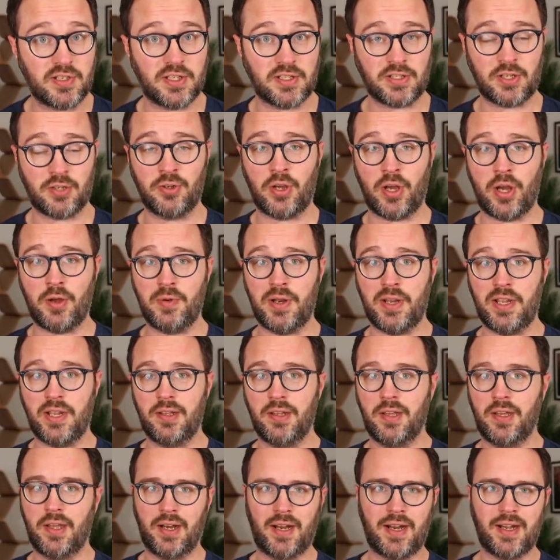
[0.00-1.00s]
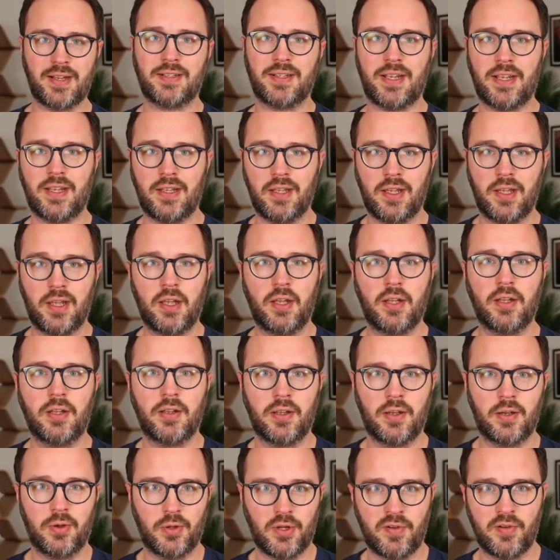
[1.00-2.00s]
So, not only, let's say,
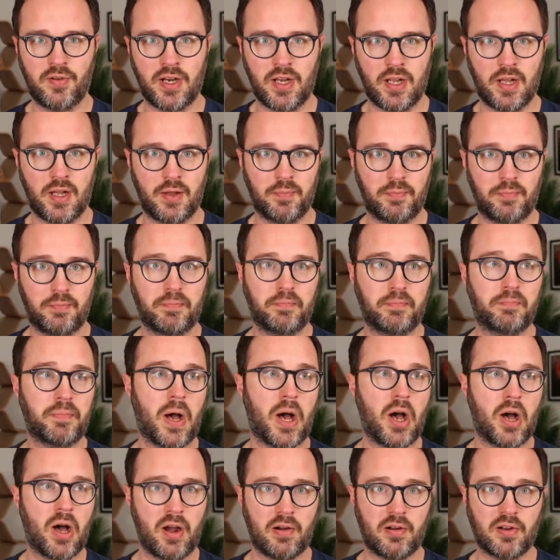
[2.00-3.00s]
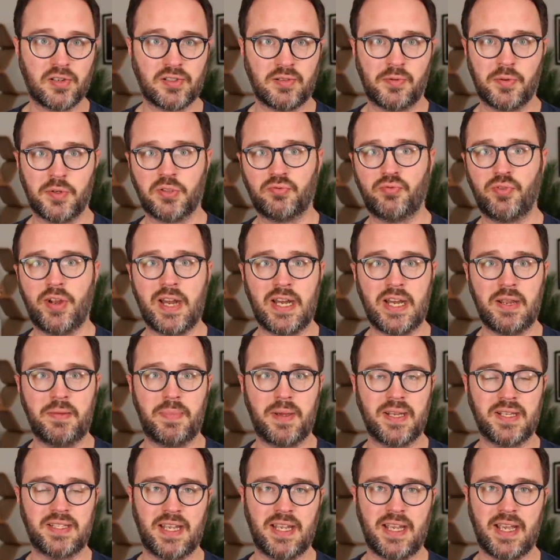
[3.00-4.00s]
you're in a bar or something that's really
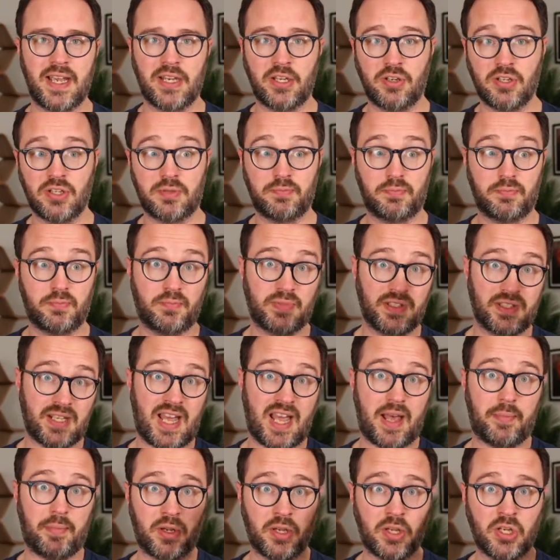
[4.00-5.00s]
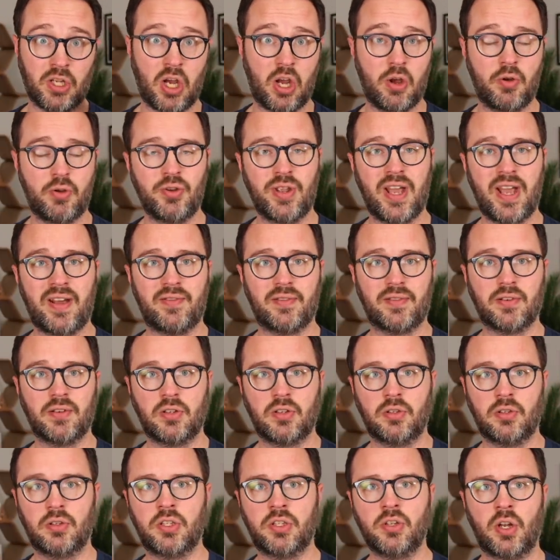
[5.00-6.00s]
busy and you just tap and go and you haven't
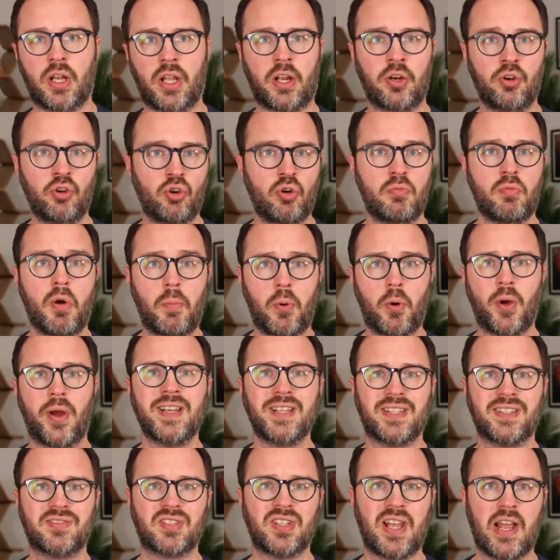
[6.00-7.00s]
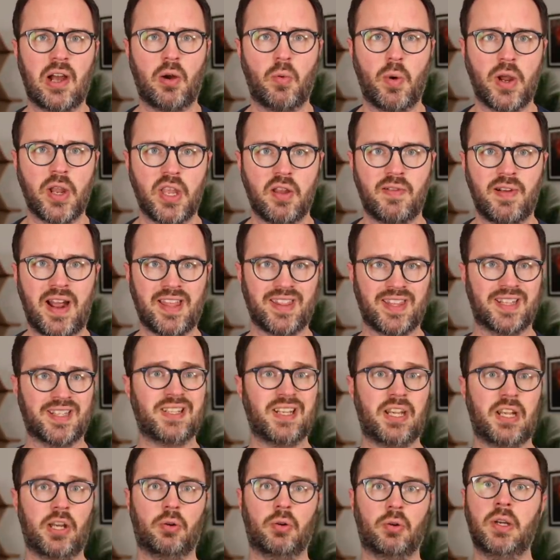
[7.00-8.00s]
it's not like a normal point of sale where you're at the
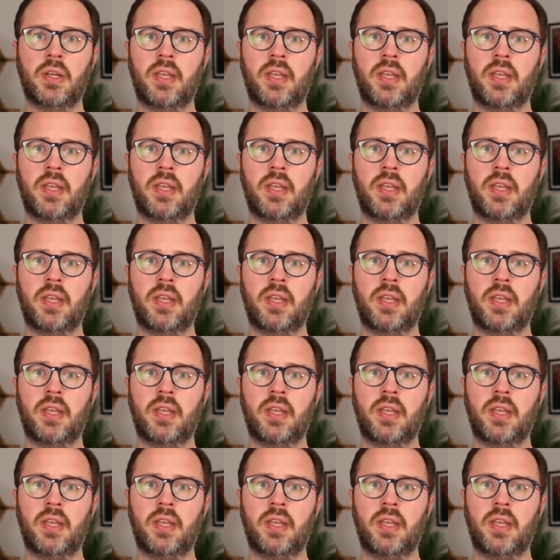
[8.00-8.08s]
till